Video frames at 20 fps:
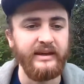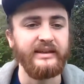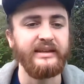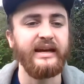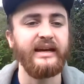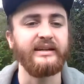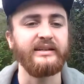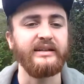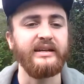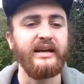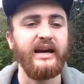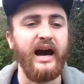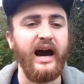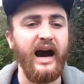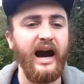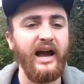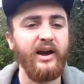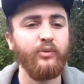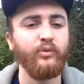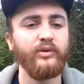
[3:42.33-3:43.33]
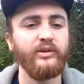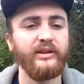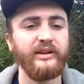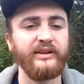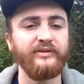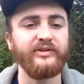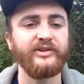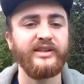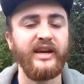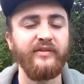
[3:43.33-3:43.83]
Yet I will
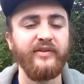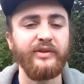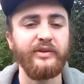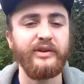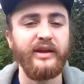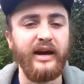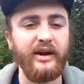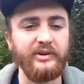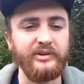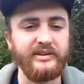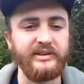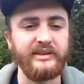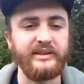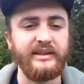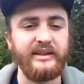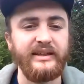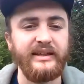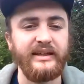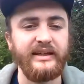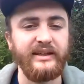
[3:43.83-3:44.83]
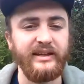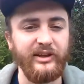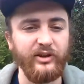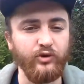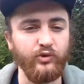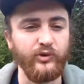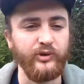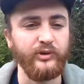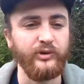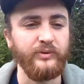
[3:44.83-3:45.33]
leave 7,000 in
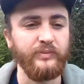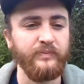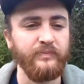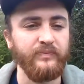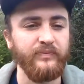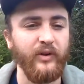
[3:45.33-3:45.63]
Israel,